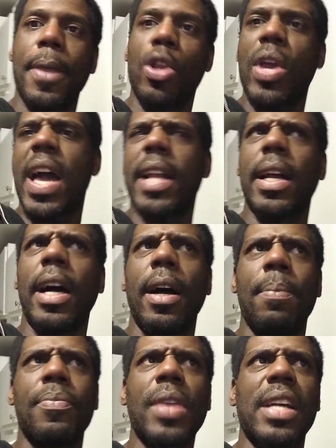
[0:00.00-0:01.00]
Then you had
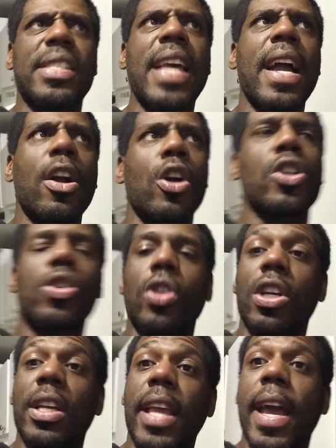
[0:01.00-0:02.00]
a Zach Ertz
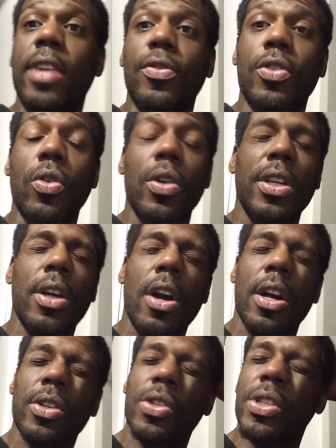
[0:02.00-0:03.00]
good catch for 20
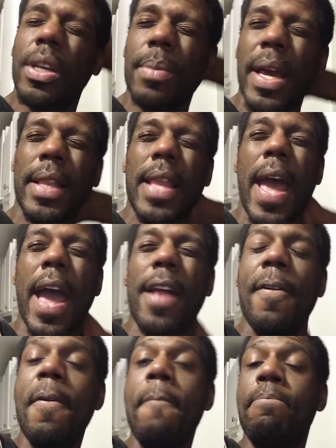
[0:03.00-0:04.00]
yards or something like that.